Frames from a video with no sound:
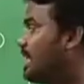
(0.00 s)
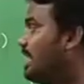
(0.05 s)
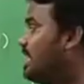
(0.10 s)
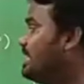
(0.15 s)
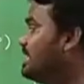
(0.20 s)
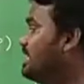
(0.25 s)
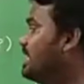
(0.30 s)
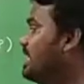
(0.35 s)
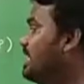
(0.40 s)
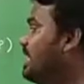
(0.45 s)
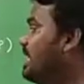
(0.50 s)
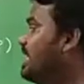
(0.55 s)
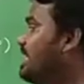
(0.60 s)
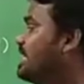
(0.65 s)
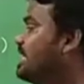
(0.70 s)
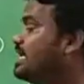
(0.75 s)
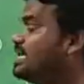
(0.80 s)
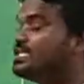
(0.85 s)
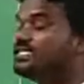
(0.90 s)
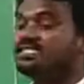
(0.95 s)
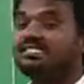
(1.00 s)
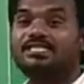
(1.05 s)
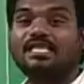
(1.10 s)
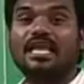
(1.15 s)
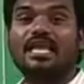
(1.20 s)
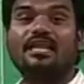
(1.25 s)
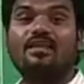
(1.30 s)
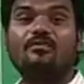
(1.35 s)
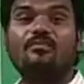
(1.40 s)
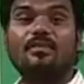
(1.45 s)
in the
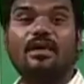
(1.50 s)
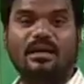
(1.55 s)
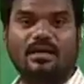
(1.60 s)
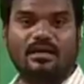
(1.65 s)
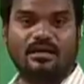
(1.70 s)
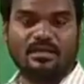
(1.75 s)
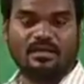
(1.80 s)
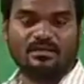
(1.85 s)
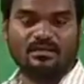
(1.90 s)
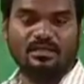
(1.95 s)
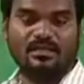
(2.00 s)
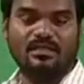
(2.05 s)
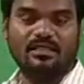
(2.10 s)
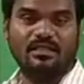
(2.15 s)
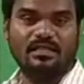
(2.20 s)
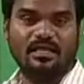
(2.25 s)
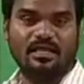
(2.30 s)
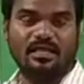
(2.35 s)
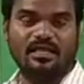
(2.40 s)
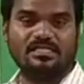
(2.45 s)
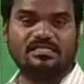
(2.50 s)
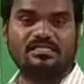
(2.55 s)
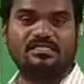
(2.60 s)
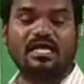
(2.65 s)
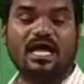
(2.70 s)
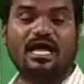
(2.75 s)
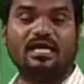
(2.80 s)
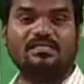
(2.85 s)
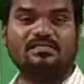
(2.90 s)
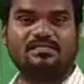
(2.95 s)
segment, in the
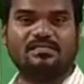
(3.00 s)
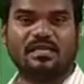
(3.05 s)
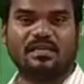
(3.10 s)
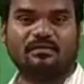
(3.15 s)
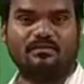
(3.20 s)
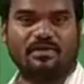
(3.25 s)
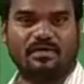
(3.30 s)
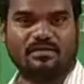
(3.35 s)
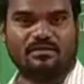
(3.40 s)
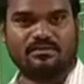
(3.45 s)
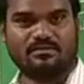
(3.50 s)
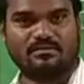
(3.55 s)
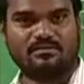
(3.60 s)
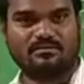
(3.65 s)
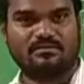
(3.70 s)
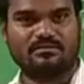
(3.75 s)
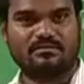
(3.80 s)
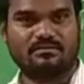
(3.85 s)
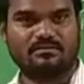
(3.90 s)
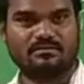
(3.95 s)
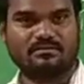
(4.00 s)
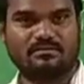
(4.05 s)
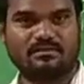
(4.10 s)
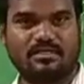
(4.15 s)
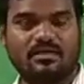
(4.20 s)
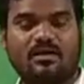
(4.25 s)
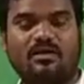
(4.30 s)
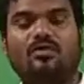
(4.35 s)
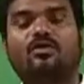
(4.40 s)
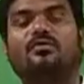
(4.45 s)
stack segment.
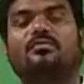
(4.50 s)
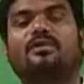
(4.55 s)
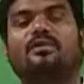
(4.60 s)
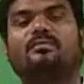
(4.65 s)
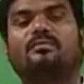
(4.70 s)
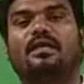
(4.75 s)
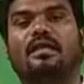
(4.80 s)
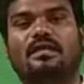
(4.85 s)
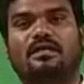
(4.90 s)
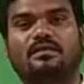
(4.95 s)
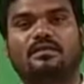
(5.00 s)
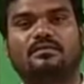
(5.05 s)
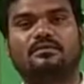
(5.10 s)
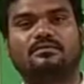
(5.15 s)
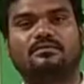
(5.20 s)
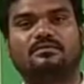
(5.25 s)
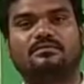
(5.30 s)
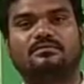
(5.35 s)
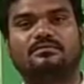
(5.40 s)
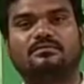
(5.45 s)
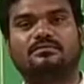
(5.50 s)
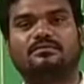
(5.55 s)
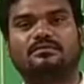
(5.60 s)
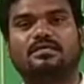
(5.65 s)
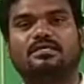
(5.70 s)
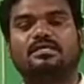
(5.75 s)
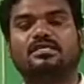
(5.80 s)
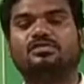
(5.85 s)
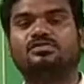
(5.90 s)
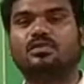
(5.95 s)
I hope I am clear.
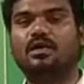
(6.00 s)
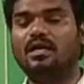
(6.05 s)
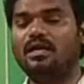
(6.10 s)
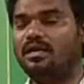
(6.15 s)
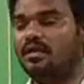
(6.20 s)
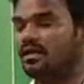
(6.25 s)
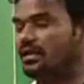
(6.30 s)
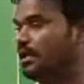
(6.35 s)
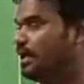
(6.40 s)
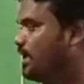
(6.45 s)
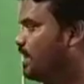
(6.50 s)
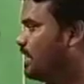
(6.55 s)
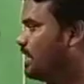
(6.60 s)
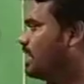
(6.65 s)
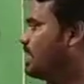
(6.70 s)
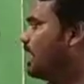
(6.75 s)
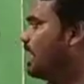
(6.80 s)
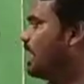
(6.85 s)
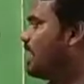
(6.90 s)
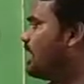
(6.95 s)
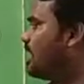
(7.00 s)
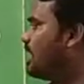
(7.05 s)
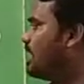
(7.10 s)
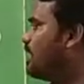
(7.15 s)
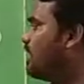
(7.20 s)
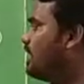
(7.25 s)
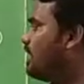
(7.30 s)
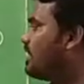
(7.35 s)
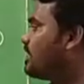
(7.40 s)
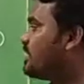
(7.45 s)
That is what? Here
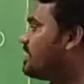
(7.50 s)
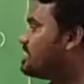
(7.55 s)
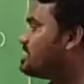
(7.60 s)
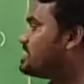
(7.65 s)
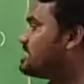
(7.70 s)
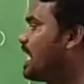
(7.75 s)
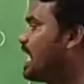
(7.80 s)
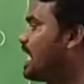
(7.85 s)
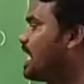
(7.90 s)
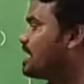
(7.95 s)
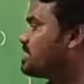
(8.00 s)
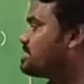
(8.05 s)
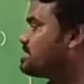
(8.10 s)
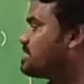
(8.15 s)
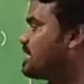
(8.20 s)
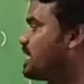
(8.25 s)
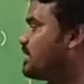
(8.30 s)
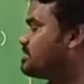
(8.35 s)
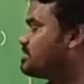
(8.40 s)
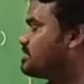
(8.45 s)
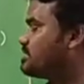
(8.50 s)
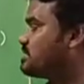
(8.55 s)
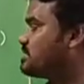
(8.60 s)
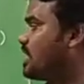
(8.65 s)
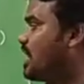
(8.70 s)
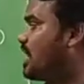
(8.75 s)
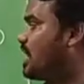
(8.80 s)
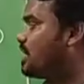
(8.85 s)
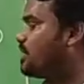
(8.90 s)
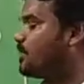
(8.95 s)
the stack
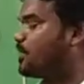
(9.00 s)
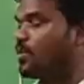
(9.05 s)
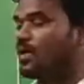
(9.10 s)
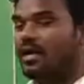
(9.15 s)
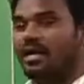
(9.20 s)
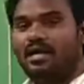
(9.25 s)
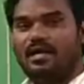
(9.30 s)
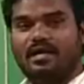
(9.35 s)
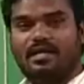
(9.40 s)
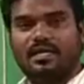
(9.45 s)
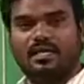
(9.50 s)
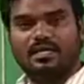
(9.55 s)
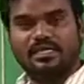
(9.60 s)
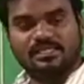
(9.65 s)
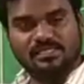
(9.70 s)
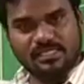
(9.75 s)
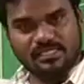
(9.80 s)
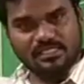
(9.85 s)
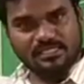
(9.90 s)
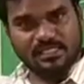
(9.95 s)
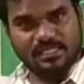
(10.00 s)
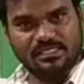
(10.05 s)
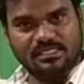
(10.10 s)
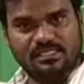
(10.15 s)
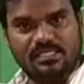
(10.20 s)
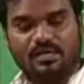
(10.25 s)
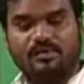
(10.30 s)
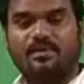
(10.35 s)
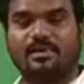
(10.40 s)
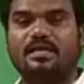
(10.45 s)
pointer is a
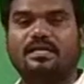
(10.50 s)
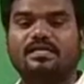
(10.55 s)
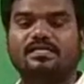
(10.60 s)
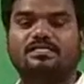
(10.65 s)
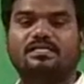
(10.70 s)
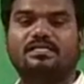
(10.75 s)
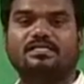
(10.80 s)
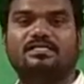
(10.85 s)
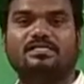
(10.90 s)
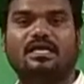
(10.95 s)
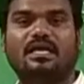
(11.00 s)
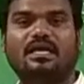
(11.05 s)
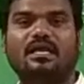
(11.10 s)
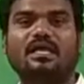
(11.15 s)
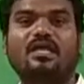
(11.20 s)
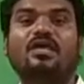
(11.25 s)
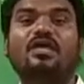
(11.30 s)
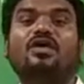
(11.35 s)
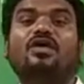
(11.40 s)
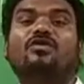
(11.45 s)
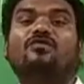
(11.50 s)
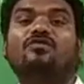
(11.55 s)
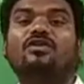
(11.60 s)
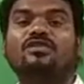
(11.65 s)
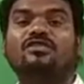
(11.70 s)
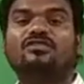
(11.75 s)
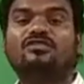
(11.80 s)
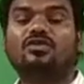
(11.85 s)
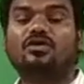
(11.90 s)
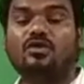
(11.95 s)
16-bit register
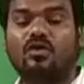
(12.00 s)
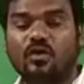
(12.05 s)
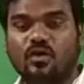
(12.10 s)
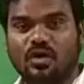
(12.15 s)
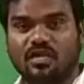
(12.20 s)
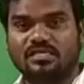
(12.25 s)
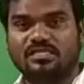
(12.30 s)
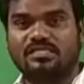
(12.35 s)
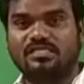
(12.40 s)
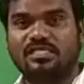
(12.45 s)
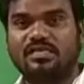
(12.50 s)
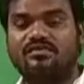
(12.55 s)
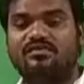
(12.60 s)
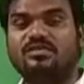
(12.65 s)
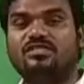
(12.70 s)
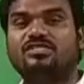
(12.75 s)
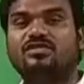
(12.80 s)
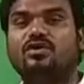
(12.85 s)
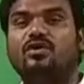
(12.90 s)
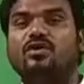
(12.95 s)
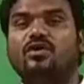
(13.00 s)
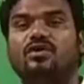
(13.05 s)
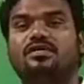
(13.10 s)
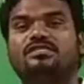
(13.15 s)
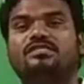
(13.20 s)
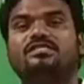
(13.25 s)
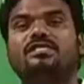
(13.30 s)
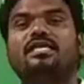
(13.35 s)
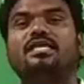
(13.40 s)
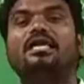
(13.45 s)
which holds
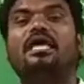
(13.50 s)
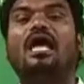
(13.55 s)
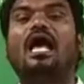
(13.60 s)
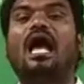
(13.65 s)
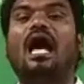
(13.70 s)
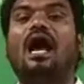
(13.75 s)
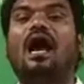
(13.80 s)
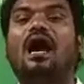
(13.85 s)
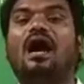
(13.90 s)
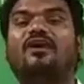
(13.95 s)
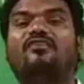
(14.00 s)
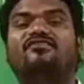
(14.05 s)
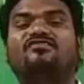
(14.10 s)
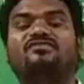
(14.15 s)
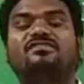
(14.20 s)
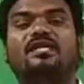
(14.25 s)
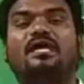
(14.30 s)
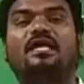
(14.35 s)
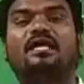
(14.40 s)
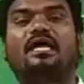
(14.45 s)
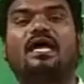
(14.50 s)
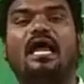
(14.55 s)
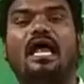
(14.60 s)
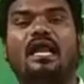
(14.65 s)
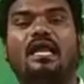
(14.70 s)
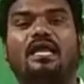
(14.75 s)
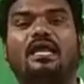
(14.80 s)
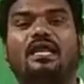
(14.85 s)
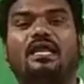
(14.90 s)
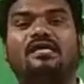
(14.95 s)
the offset
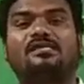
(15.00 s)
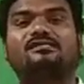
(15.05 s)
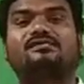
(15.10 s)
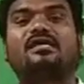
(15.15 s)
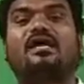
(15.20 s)
address